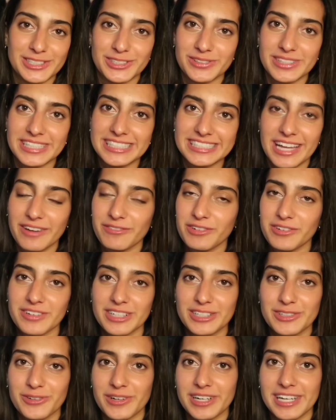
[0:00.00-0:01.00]
to do this every
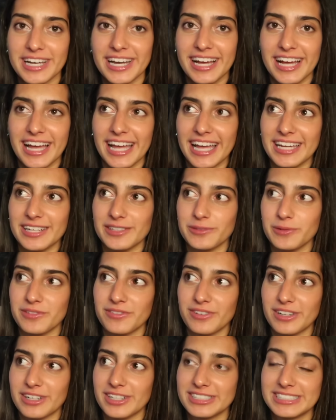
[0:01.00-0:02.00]
Victoria, and we
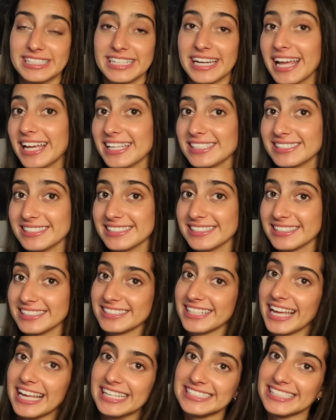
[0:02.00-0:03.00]
figured today, since
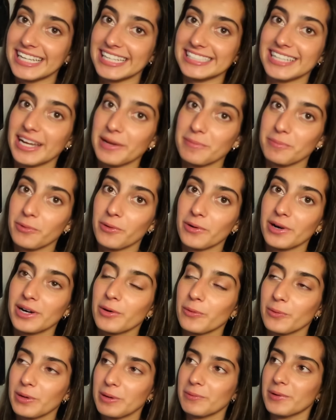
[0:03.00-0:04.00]
it's a daytime
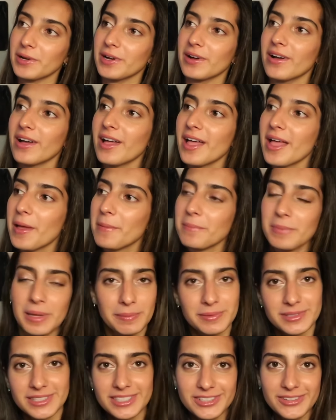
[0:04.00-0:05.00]
port, we will be
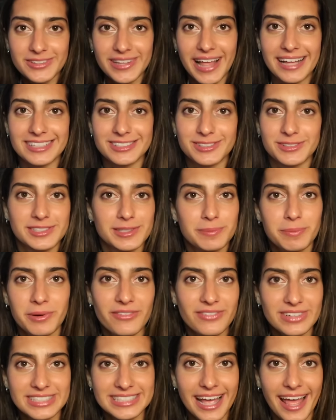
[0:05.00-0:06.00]
able to do that. So it's the perfect